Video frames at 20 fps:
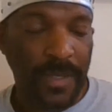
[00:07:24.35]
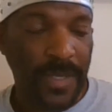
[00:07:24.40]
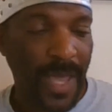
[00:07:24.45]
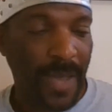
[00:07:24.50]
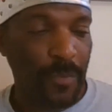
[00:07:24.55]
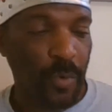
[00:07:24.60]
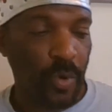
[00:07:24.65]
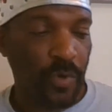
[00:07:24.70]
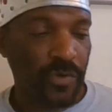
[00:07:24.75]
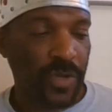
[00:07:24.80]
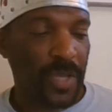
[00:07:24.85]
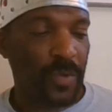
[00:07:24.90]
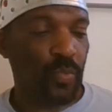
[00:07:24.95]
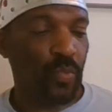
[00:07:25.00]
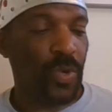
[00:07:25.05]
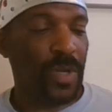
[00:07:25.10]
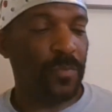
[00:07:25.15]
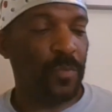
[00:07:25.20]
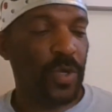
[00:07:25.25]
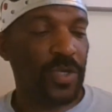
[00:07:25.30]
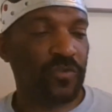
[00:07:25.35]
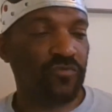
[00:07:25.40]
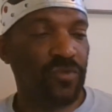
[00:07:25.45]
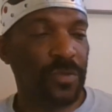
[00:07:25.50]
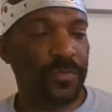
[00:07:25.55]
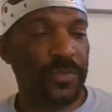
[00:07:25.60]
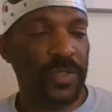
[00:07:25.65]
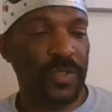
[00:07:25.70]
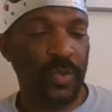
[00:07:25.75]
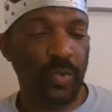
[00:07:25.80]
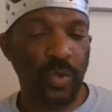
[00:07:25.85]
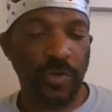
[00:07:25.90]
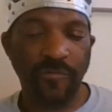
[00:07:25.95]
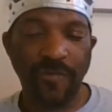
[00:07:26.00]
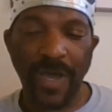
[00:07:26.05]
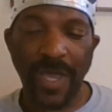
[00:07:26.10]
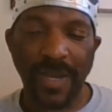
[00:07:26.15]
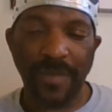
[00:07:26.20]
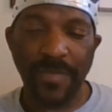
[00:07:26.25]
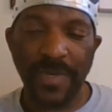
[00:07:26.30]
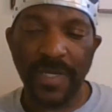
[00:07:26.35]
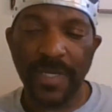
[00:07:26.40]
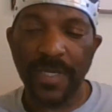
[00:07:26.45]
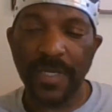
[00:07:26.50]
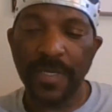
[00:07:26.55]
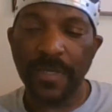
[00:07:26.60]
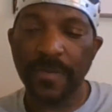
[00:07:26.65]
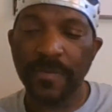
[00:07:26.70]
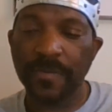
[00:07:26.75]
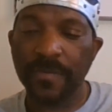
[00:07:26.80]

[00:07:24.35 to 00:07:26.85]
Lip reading: I'm going to get one more scripture, Deuteronomy